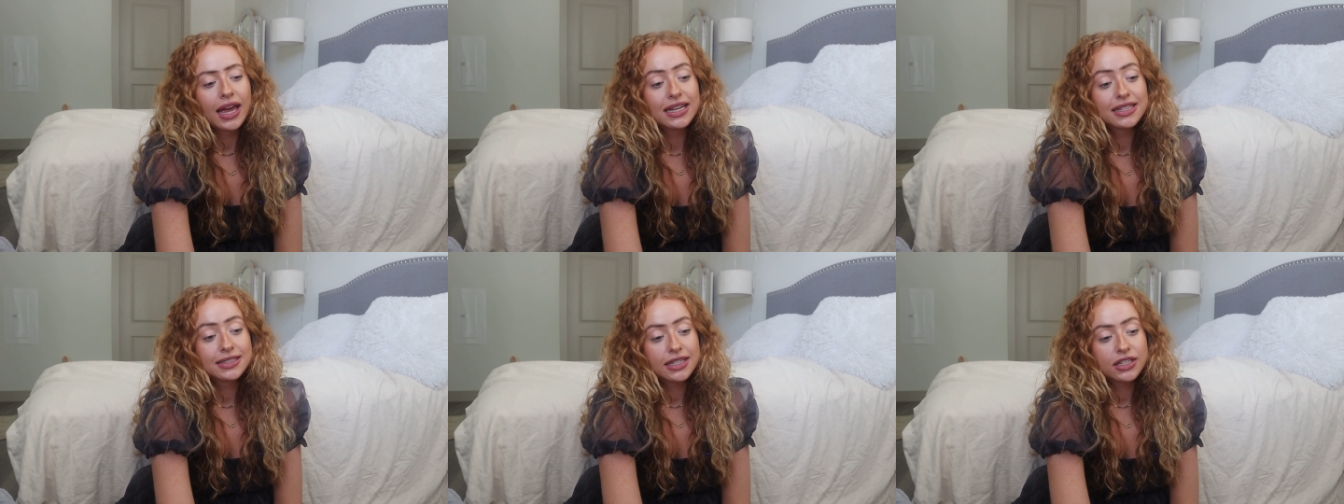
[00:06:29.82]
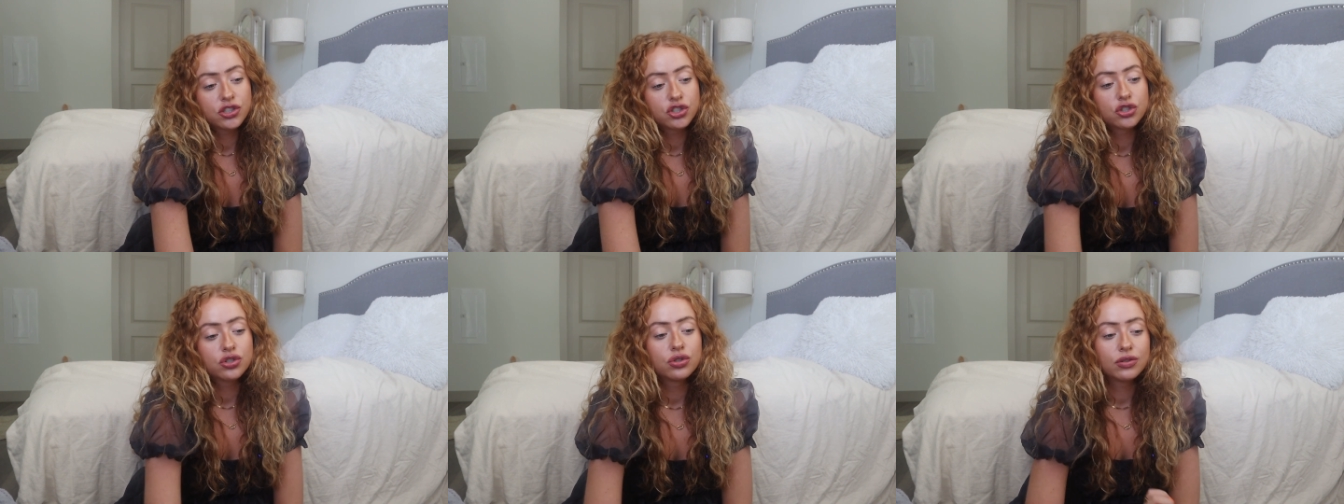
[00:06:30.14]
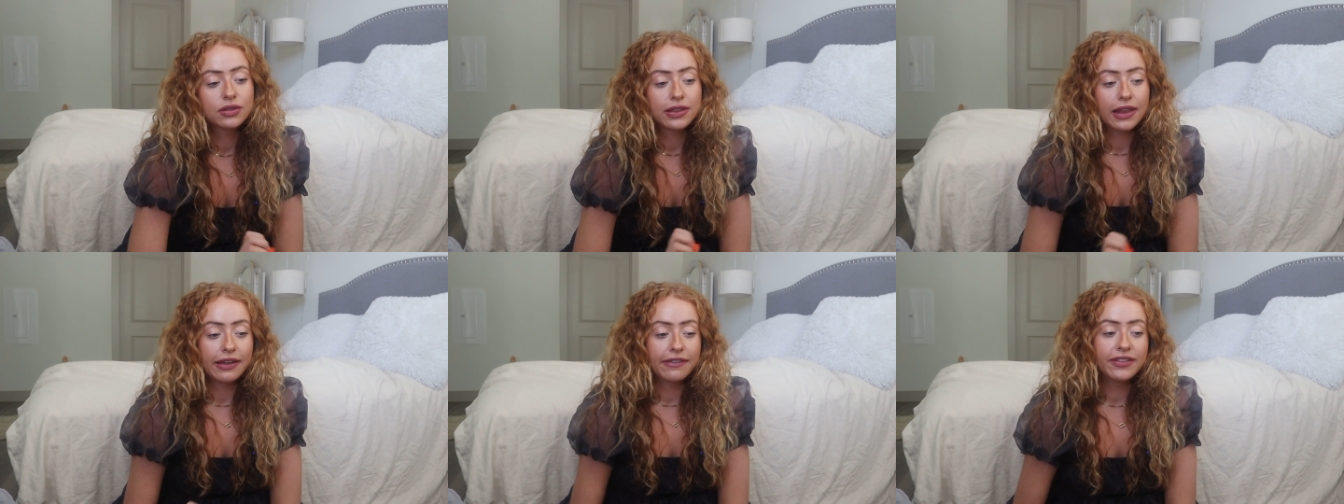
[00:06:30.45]

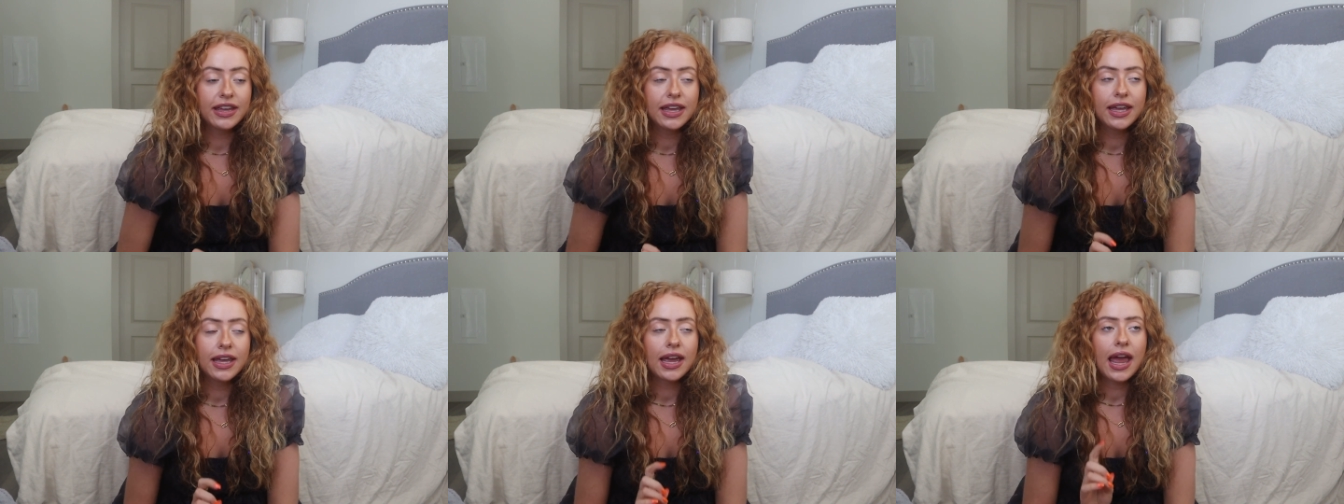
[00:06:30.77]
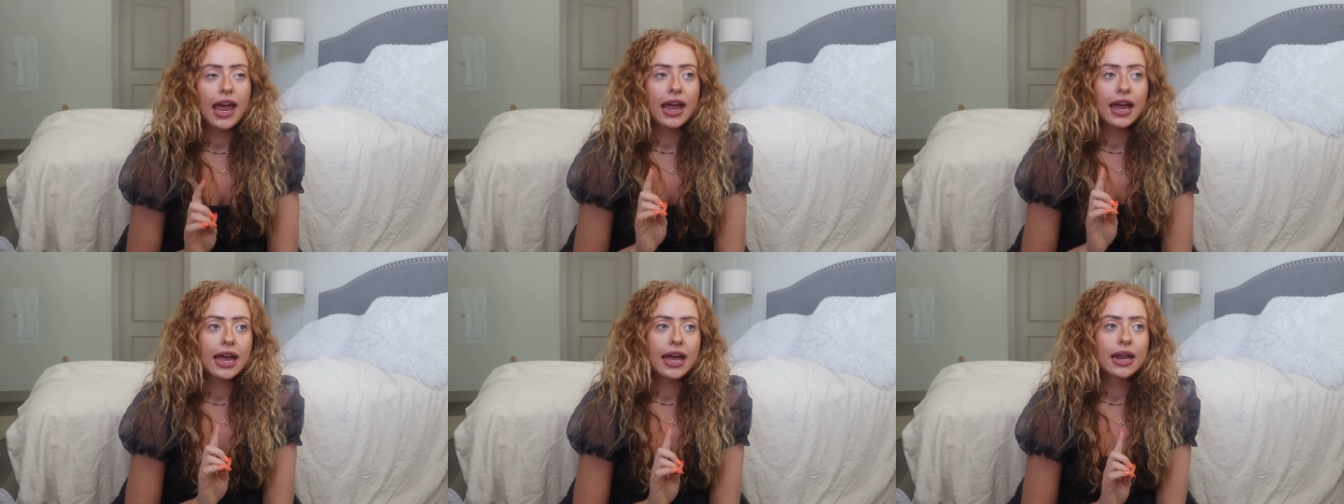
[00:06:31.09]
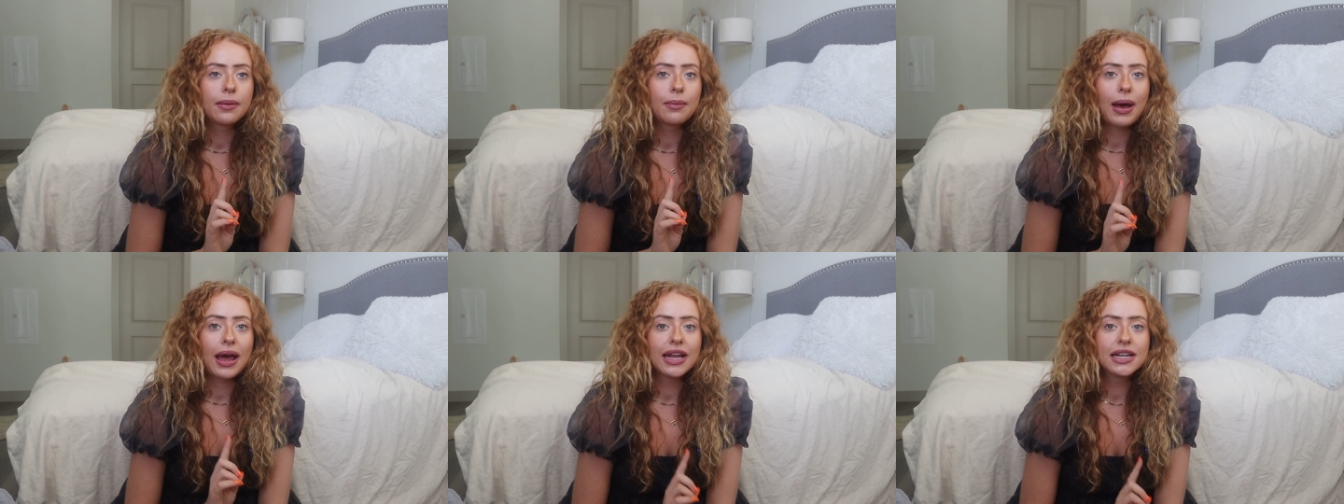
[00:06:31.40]
intentional living.
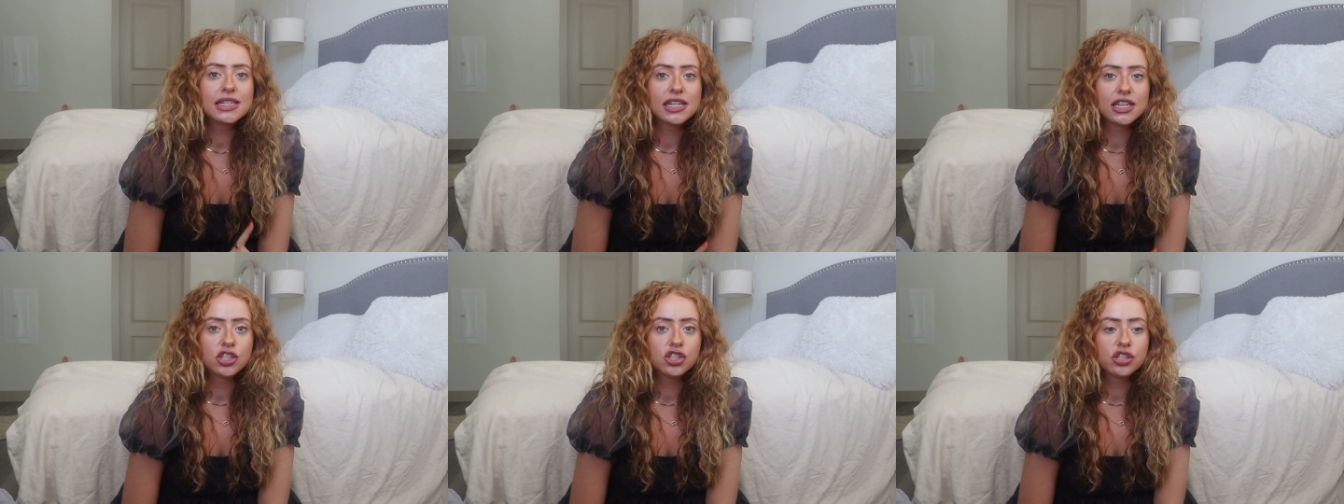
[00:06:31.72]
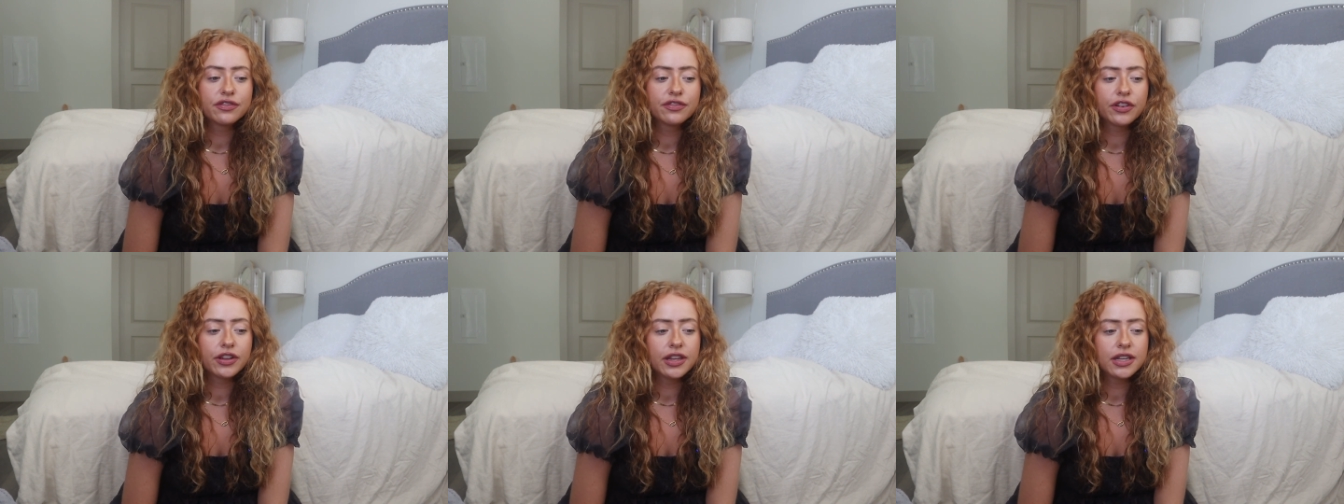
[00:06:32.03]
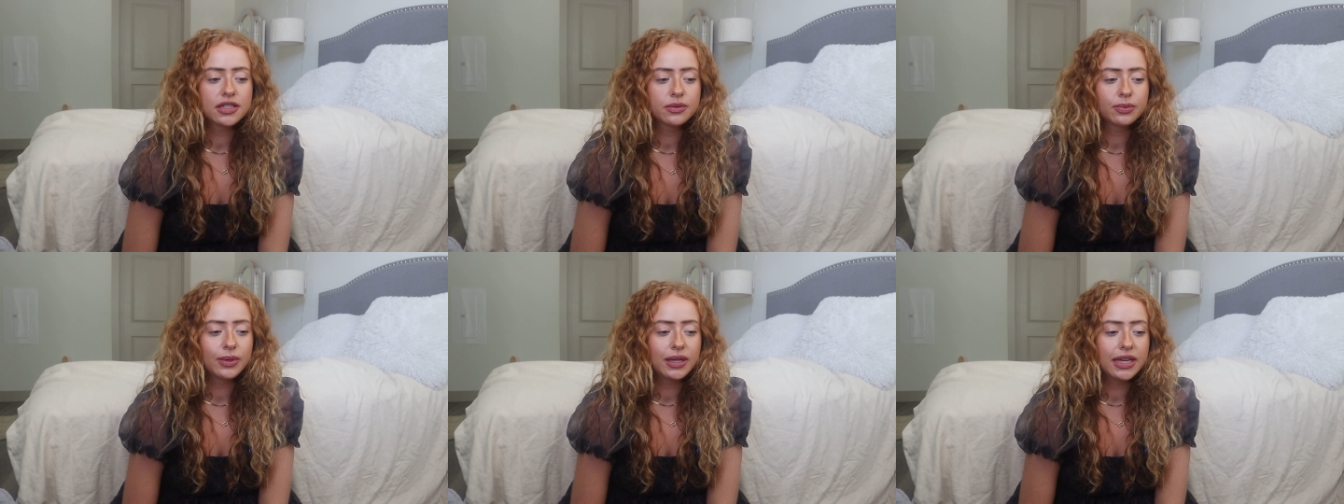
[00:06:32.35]
And my intention for
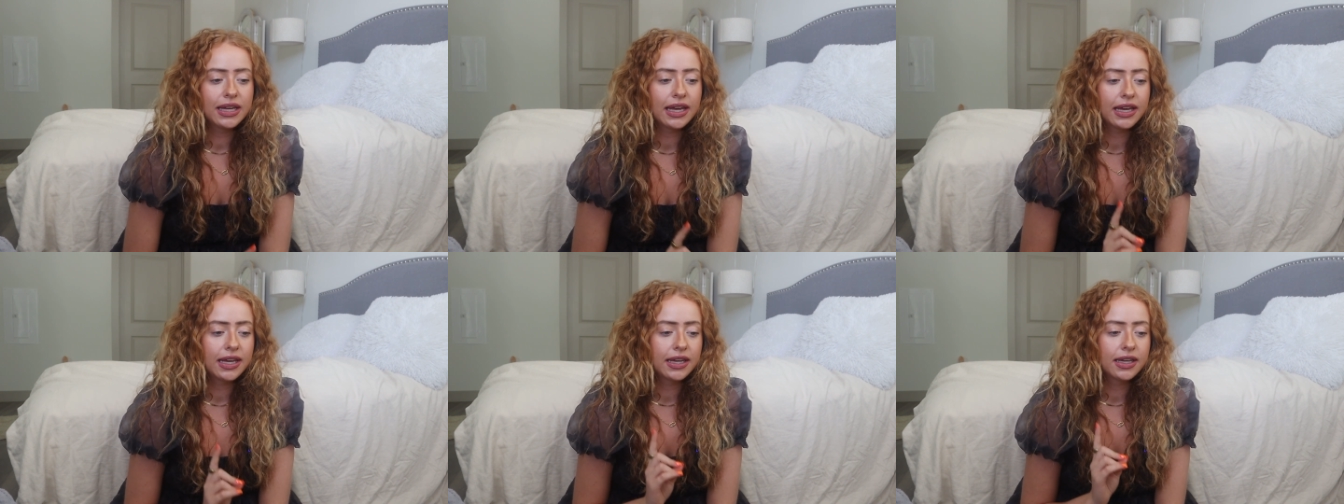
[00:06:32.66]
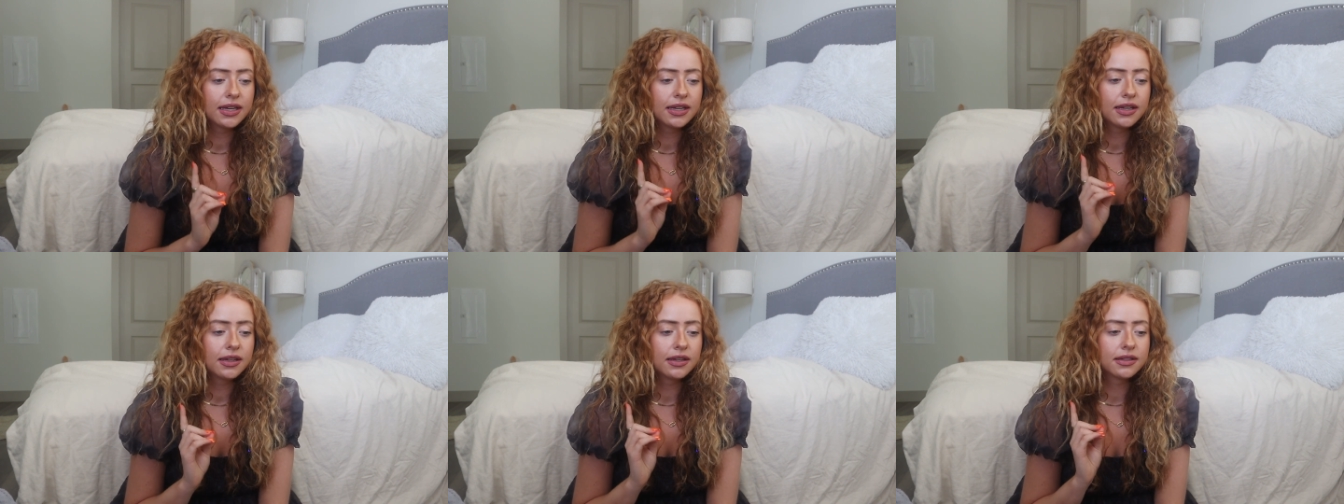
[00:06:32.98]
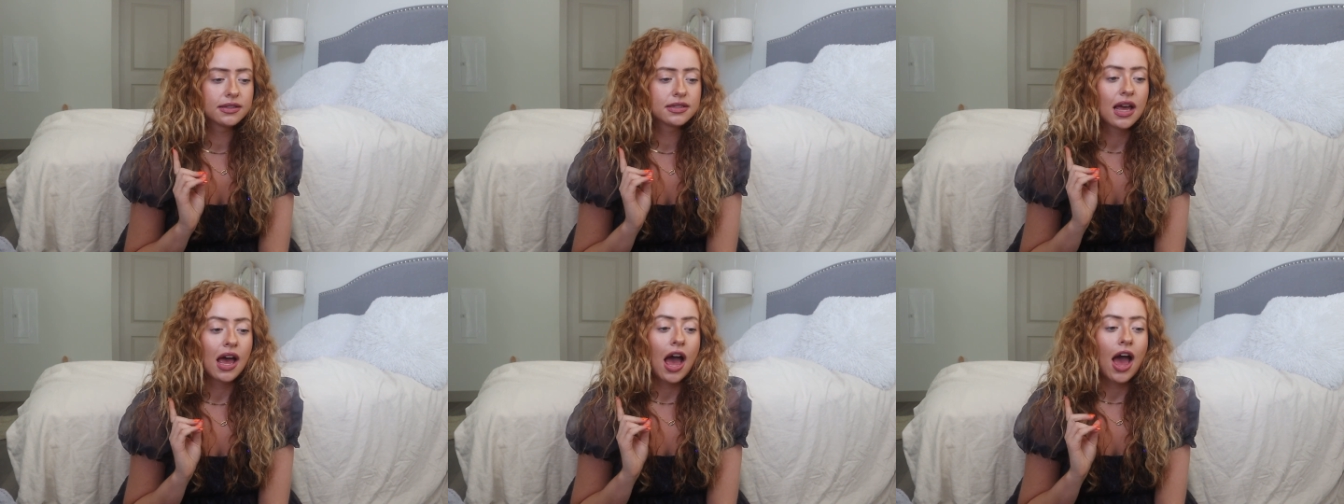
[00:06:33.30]
this week
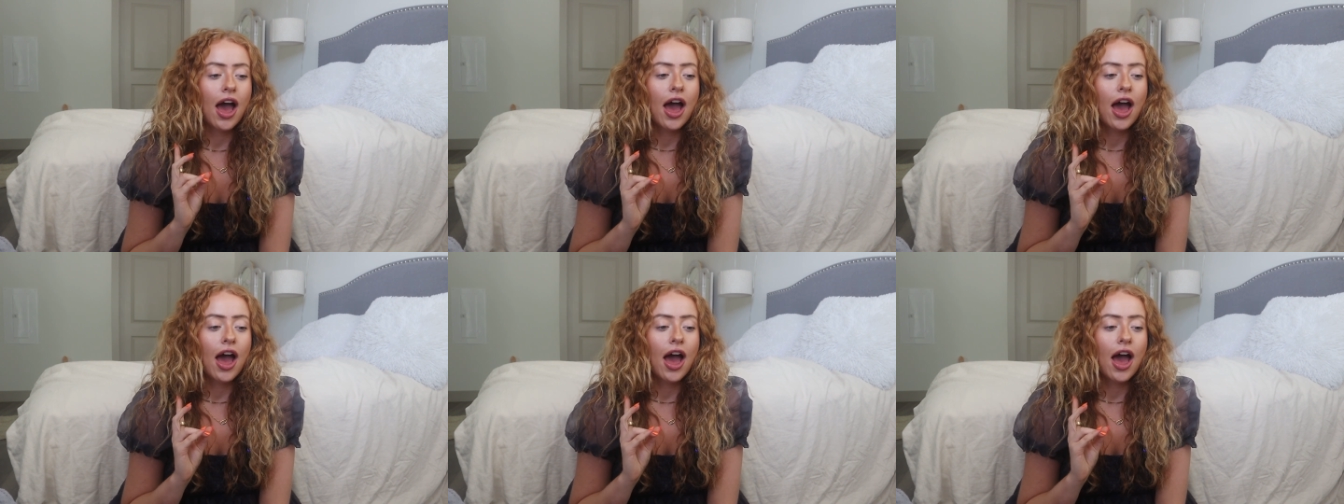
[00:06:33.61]
is